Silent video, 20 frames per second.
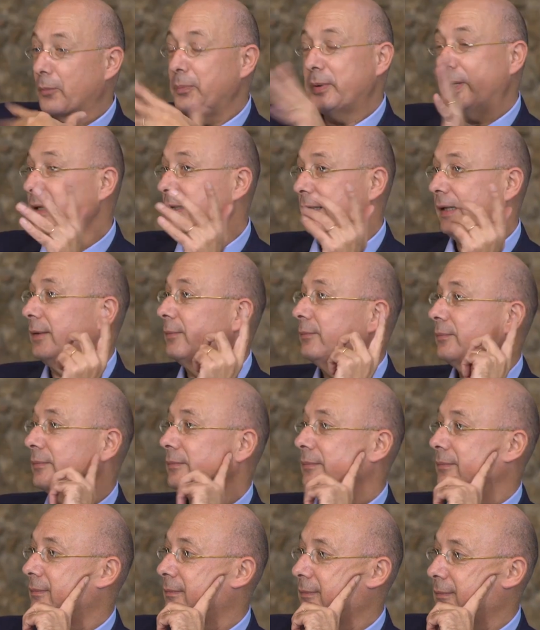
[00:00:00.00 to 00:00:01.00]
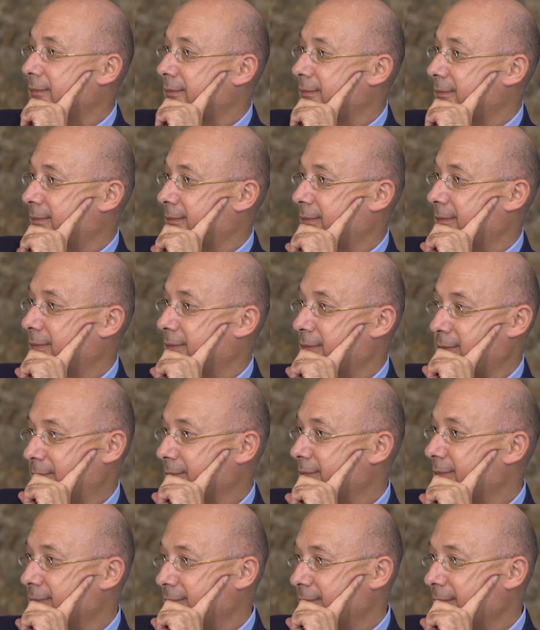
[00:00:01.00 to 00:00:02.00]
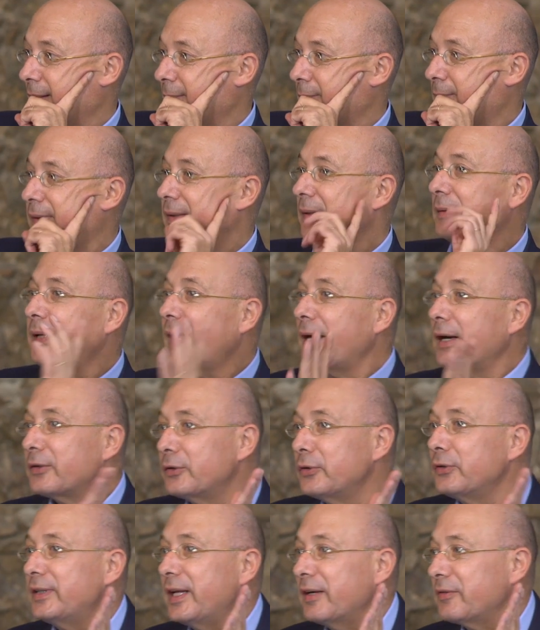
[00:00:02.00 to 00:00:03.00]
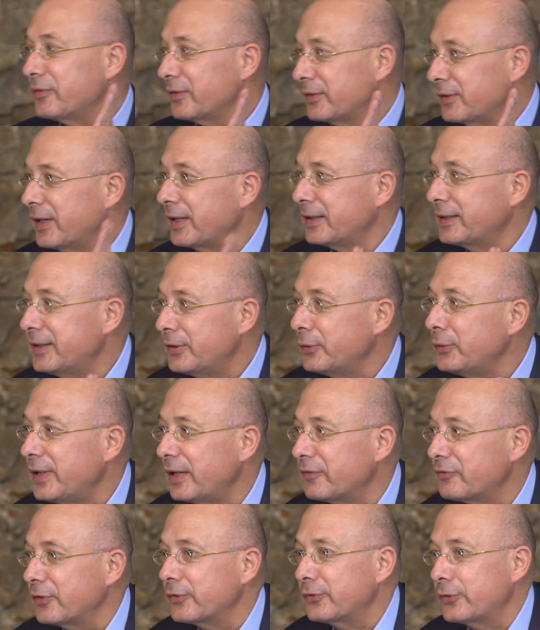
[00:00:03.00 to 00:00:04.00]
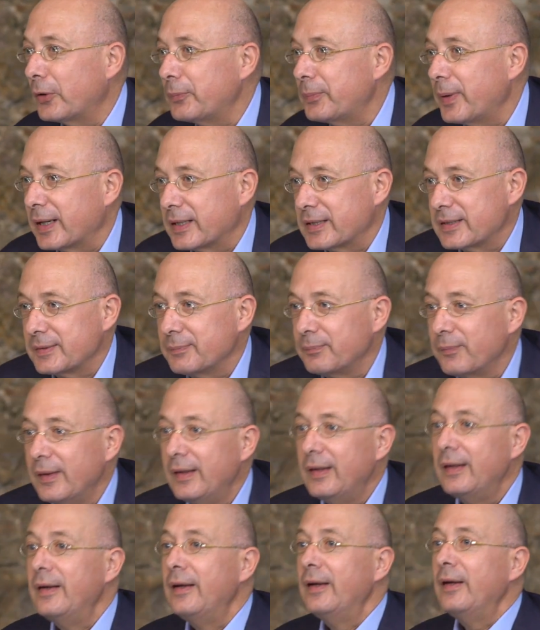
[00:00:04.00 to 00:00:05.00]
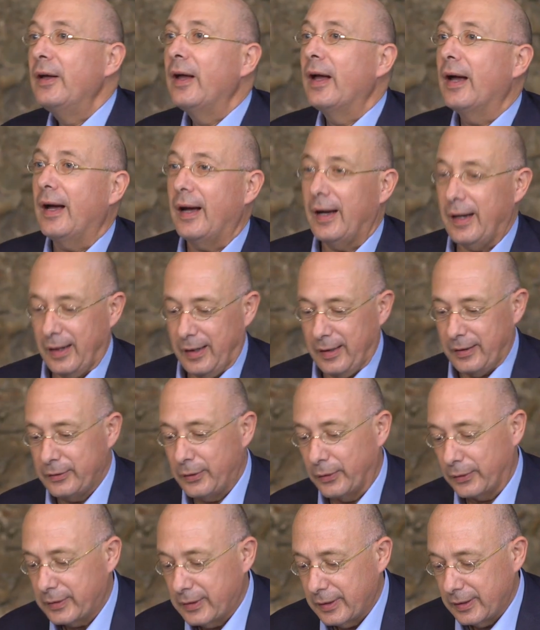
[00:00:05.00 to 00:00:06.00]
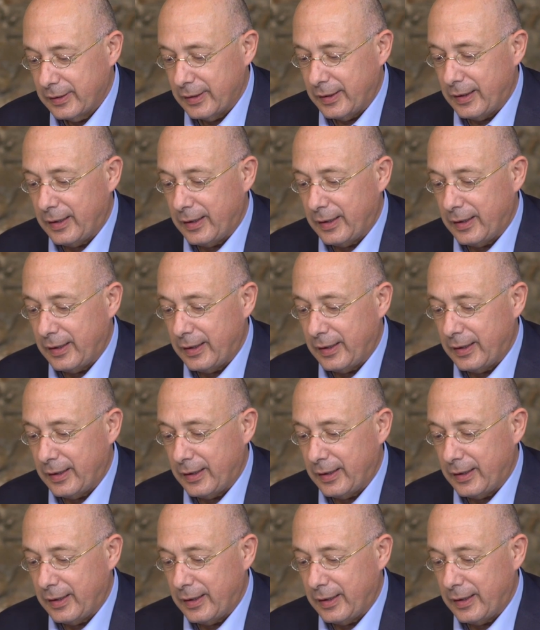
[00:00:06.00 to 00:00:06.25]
Completely. So, but they are two different topics. Look,